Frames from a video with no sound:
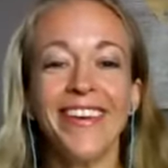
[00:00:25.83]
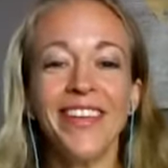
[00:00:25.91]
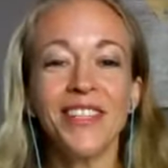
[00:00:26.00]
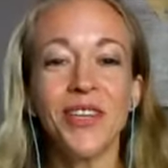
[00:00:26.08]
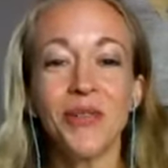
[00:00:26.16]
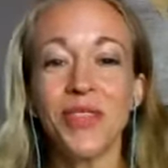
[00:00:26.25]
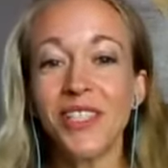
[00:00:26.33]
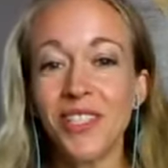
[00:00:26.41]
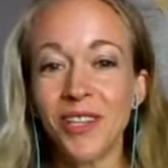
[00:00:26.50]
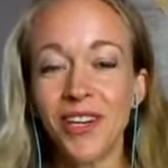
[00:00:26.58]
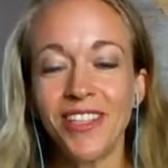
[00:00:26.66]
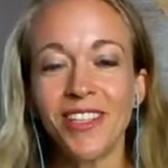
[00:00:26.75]
So this is
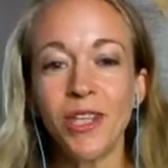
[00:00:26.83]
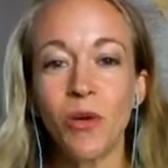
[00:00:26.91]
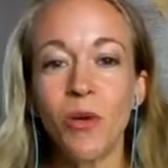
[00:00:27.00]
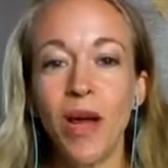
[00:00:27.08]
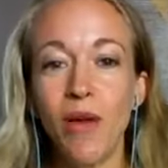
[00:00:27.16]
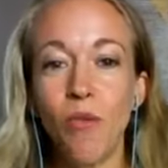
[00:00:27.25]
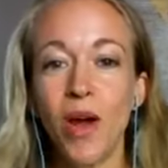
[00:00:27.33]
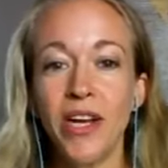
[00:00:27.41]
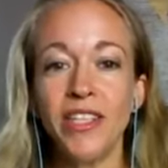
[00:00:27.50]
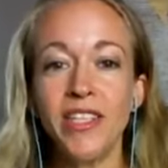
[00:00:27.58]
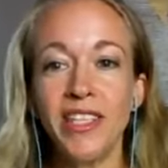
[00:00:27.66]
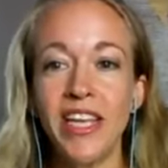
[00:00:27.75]
good. So I wanted
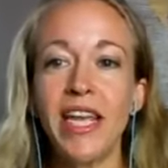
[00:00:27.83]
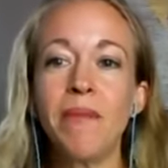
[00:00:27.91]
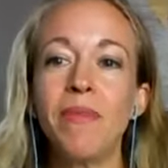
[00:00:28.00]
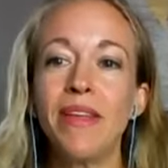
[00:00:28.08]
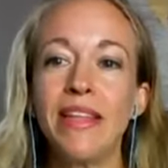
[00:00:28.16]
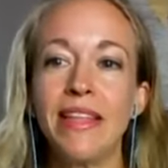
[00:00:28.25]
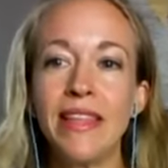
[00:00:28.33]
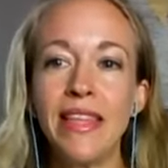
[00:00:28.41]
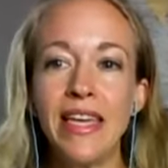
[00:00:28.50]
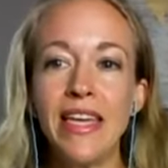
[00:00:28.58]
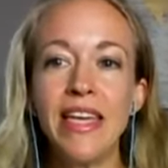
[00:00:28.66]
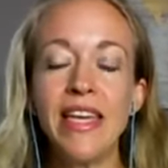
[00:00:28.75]
to tape
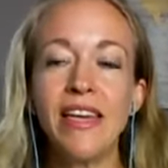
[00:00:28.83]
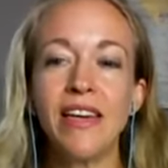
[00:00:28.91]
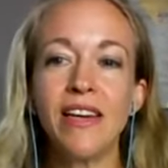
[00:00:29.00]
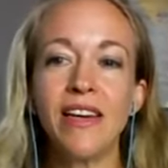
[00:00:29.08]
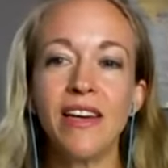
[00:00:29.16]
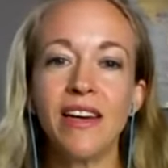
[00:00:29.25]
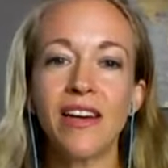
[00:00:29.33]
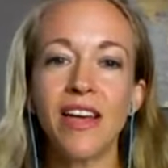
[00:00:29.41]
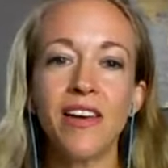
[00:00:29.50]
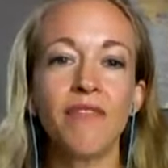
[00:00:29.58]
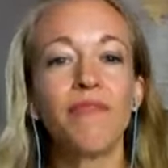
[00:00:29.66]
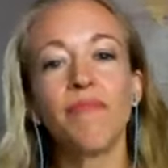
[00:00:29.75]
the
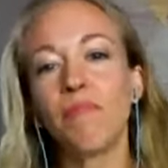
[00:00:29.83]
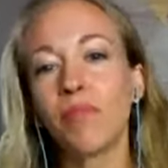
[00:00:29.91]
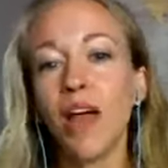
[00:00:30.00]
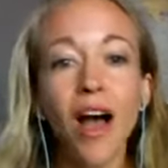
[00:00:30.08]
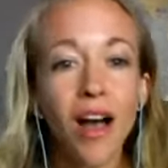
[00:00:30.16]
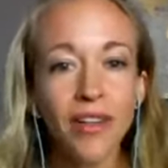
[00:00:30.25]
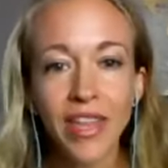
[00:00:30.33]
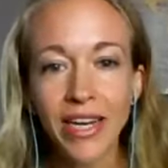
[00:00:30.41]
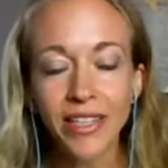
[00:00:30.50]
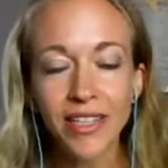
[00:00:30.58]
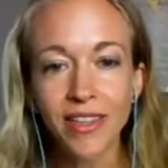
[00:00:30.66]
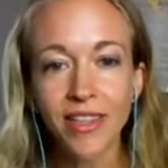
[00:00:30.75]
kind of blog that I
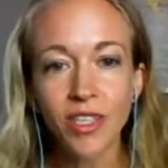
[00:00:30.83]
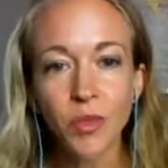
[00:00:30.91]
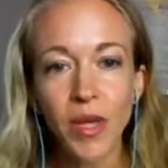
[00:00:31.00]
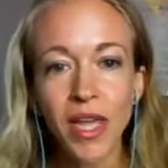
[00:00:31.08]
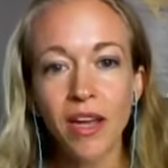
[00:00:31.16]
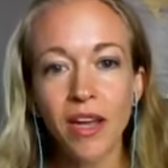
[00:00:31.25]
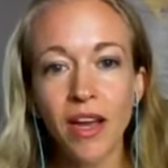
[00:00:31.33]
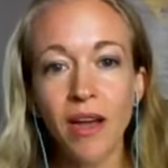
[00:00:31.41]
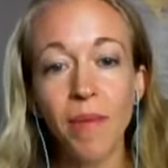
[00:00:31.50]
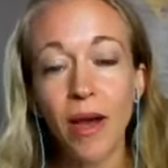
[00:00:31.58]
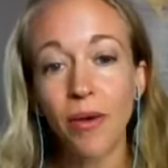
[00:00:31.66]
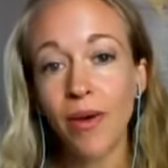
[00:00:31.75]
did this week
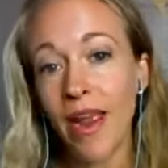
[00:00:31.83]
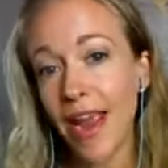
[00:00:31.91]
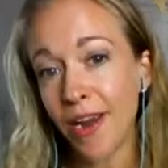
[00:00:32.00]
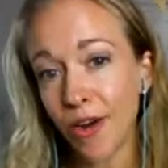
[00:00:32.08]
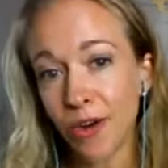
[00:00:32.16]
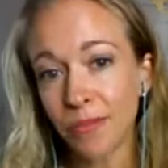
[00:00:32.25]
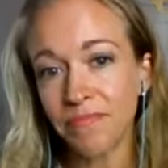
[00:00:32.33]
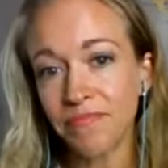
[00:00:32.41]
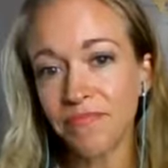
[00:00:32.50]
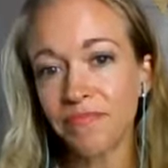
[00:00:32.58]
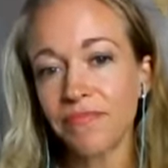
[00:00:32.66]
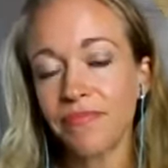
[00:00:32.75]
about anger,
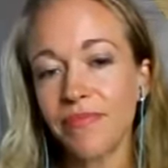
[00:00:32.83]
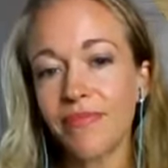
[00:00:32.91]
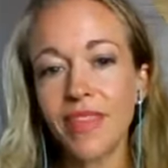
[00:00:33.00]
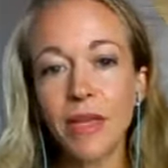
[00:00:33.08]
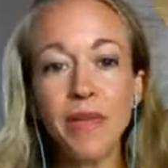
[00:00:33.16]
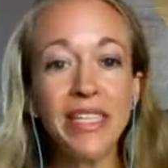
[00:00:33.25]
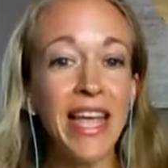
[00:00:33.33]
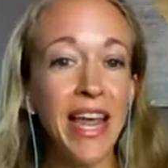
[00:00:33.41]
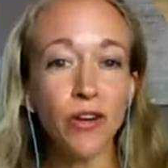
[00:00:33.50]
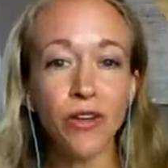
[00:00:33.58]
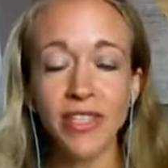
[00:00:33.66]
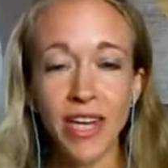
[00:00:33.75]
because
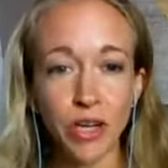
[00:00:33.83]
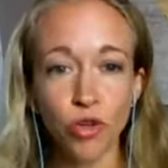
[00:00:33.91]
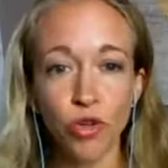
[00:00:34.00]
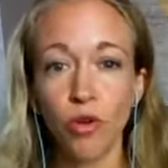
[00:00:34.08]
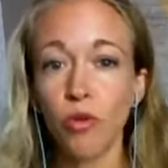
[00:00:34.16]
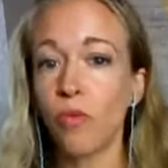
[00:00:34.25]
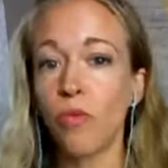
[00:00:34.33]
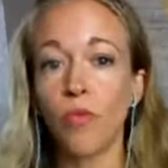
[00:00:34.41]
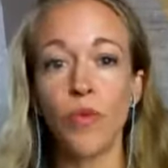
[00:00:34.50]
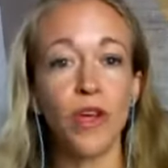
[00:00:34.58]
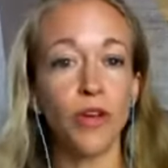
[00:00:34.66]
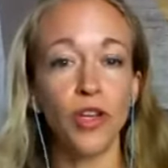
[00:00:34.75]
anger is natural.
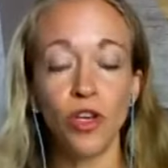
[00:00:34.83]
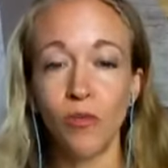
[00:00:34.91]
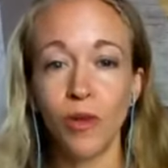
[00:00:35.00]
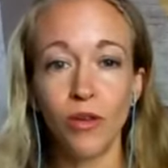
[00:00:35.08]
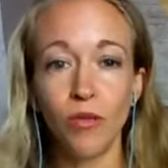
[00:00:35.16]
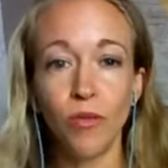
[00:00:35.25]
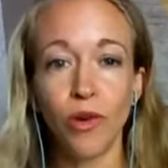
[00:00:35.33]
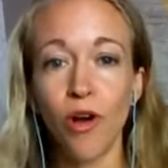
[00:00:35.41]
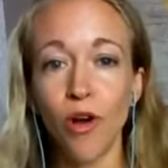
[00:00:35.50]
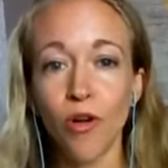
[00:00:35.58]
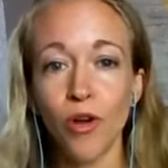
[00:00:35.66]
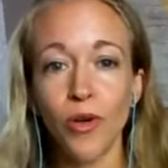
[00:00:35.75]
We are human. We're
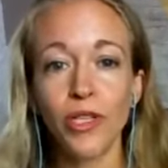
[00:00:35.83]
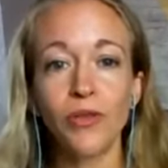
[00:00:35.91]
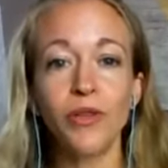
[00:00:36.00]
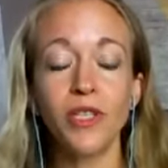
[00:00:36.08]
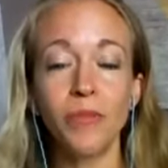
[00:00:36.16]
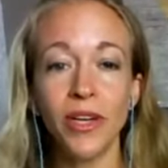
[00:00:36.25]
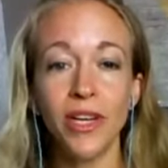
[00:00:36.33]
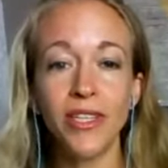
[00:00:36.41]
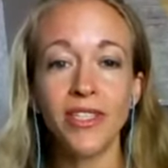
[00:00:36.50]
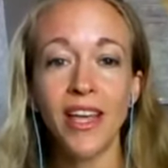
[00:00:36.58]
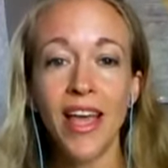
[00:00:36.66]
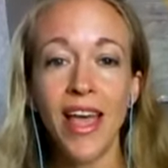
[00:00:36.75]
all going to
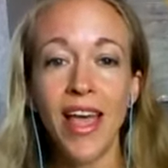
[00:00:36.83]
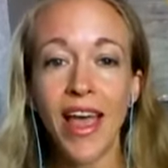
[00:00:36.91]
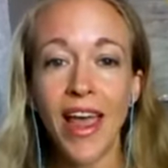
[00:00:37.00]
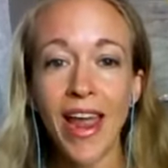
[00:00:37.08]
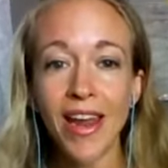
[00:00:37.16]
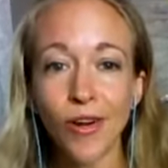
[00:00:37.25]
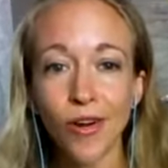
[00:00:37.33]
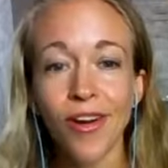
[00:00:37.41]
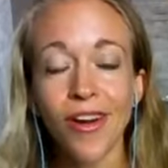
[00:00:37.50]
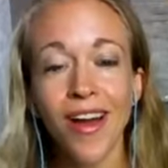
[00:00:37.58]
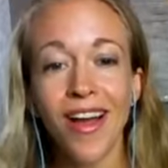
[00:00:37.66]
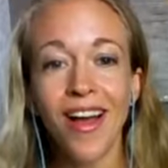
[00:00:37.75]
experience
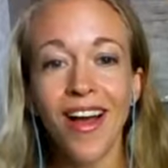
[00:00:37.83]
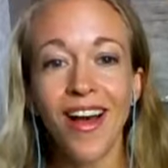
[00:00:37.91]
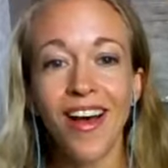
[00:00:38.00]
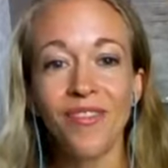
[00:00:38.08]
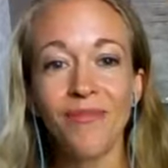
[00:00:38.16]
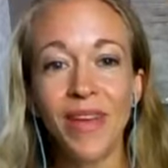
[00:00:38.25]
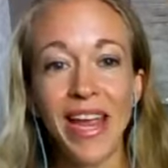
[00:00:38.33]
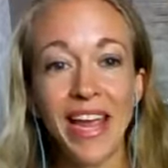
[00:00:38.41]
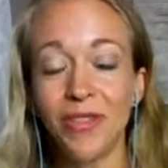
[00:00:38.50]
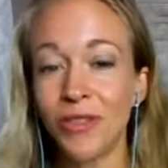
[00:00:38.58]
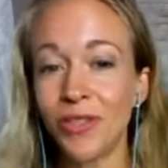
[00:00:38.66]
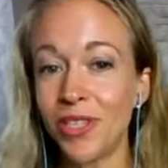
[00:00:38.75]
anger.
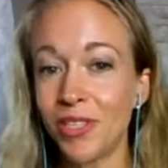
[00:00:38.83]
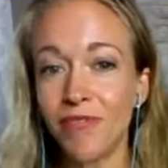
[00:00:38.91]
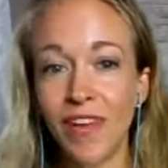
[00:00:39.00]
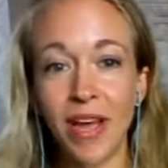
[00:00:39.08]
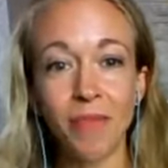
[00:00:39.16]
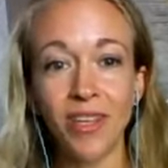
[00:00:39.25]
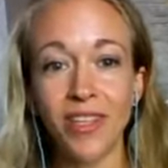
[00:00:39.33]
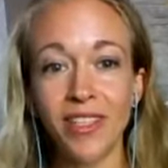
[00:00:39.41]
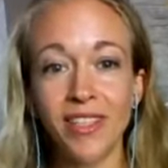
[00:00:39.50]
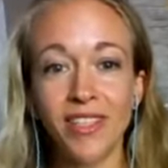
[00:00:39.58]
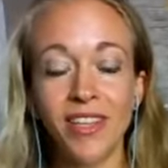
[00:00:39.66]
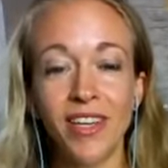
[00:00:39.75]
And there's this
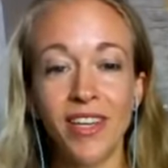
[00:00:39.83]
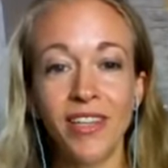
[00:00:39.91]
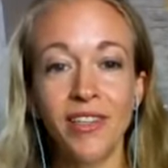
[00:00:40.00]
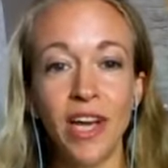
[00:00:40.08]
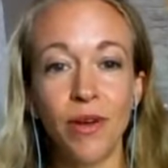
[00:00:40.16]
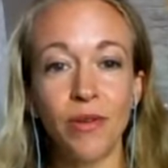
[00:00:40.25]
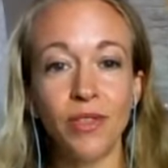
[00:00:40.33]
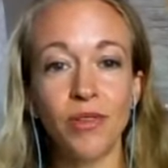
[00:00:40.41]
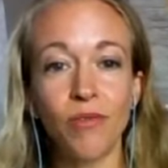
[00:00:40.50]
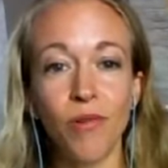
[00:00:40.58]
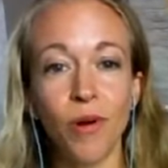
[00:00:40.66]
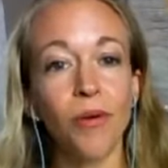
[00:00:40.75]
fabulous Taoist
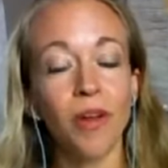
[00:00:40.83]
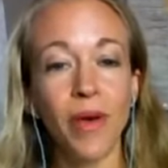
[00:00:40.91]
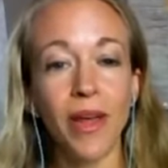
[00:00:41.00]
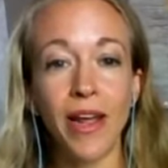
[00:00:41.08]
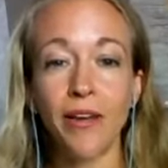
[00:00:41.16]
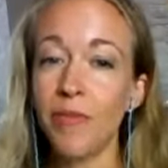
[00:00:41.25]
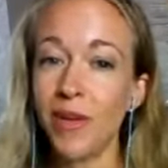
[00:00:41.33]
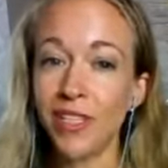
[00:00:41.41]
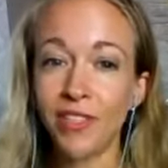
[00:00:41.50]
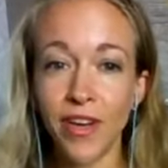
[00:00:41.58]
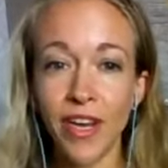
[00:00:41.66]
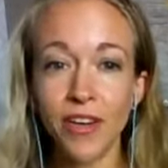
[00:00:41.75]
quote about how the
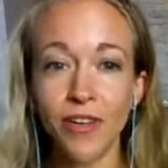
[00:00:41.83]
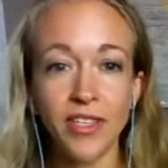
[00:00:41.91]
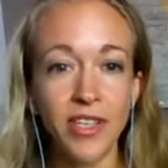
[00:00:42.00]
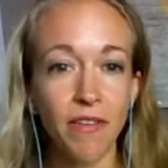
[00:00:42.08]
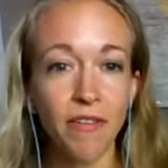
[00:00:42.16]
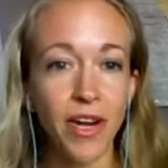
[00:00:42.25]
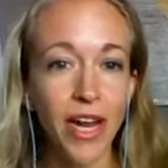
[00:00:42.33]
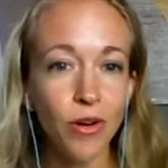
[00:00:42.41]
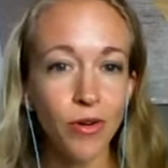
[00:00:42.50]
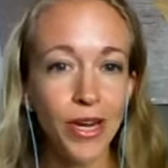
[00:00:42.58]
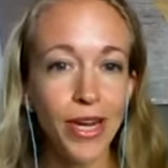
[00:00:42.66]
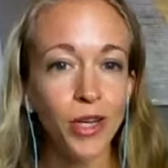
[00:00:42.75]
best fighter is never
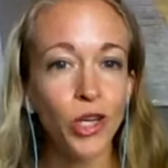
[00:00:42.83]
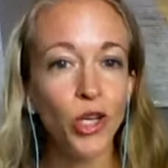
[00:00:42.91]
angry.